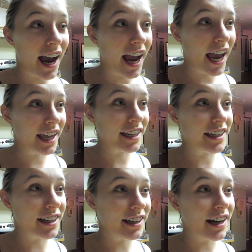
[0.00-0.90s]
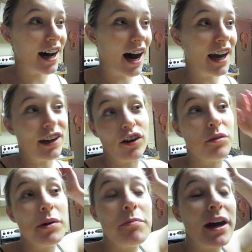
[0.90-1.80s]
And I could
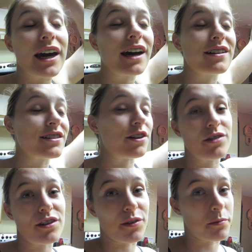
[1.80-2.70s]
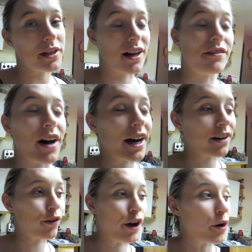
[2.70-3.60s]
be making excuses for myself, I
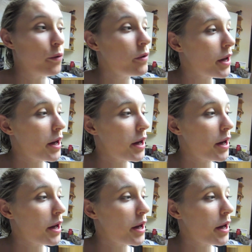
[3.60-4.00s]
don't know.